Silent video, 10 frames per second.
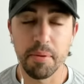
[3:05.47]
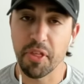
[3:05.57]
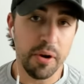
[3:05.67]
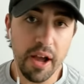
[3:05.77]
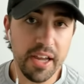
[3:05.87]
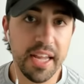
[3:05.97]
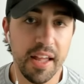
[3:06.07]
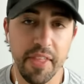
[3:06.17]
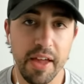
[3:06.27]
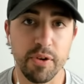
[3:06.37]
but they're not going to
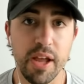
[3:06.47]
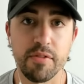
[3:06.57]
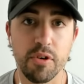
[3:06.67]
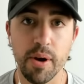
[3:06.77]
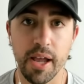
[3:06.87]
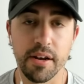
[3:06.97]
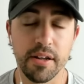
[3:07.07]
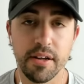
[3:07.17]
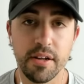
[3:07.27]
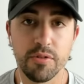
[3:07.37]
get that for Kevin Durant.
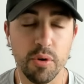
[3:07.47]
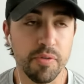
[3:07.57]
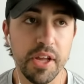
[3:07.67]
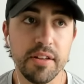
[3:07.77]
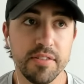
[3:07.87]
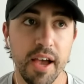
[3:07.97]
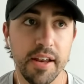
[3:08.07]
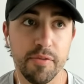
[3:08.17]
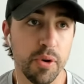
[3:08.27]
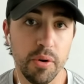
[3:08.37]
So if they
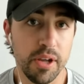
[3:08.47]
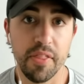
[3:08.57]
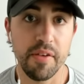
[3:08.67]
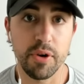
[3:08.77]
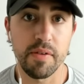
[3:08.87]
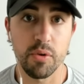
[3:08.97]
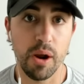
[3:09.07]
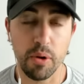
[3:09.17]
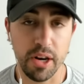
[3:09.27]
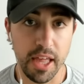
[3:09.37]
decide, if we don't get that for Kevin
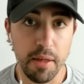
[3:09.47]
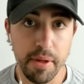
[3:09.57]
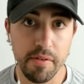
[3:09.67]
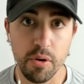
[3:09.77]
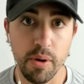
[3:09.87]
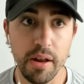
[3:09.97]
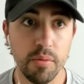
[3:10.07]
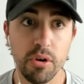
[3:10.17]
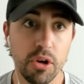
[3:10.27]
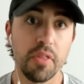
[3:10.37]
Durant, we're going to keep Kevin
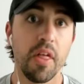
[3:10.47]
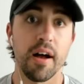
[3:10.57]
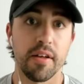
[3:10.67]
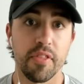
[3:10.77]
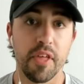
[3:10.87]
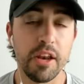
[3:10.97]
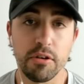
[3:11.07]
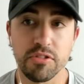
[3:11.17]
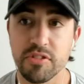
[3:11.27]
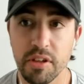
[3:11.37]
Durant, well, good luck. Then
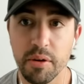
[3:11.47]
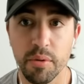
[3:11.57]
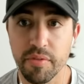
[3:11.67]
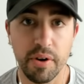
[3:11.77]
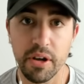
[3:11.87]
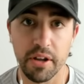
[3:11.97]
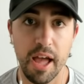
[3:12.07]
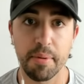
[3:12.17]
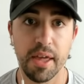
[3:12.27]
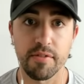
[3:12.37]
you're just dealing with a very
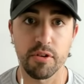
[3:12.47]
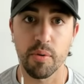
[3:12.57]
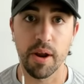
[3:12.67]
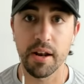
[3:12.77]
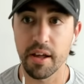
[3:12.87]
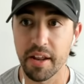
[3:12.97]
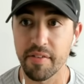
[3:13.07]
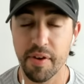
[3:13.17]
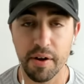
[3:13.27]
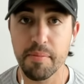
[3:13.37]
unhappy Kevin Durant and
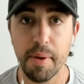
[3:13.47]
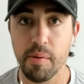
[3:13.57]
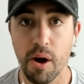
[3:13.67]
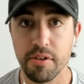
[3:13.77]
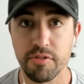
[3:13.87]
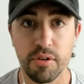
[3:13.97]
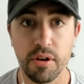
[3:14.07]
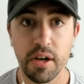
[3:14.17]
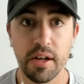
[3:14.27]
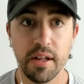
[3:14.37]
a very bad
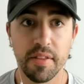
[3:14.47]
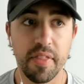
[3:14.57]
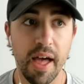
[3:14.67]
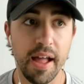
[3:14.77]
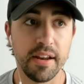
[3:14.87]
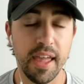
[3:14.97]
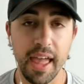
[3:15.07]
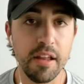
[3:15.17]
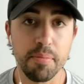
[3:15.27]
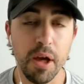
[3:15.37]
roster that
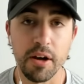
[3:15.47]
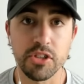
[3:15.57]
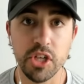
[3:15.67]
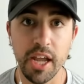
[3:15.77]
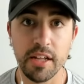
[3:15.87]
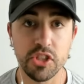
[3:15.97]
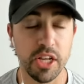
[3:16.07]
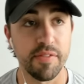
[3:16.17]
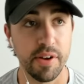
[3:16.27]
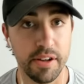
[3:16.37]
can't be unchanged,
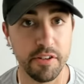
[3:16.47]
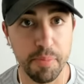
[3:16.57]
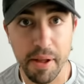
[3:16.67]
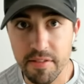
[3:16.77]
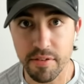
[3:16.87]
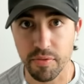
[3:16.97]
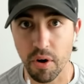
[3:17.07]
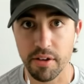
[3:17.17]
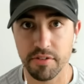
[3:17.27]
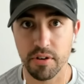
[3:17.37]
and a very expensive
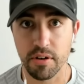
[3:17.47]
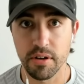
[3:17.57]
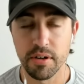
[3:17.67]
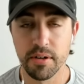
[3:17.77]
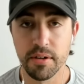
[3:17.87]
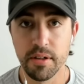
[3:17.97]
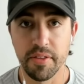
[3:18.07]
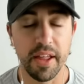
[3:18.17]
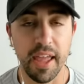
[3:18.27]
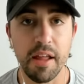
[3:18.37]
roster
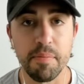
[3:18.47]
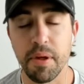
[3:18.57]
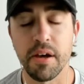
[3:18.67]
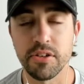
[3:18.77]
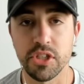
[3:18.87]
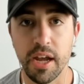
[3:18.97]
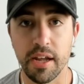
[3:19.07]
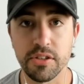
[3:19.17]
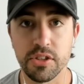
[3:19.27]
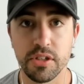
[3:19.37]
that can't be
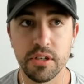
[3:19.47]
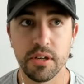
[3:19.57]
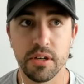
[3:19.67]
unchanged,